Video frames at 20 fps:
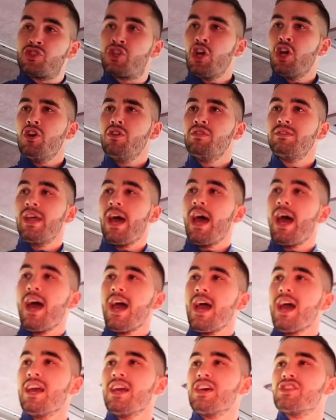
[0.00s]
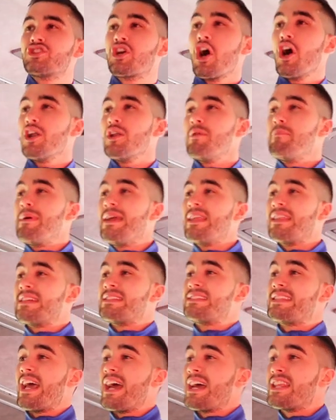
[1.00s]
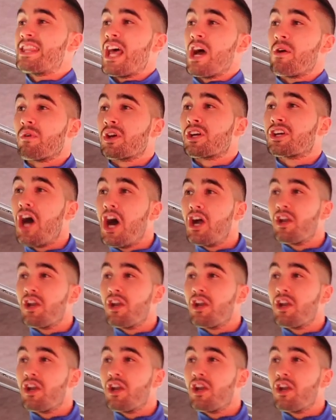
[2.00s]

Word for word: Today is gonna be the day that hey. we're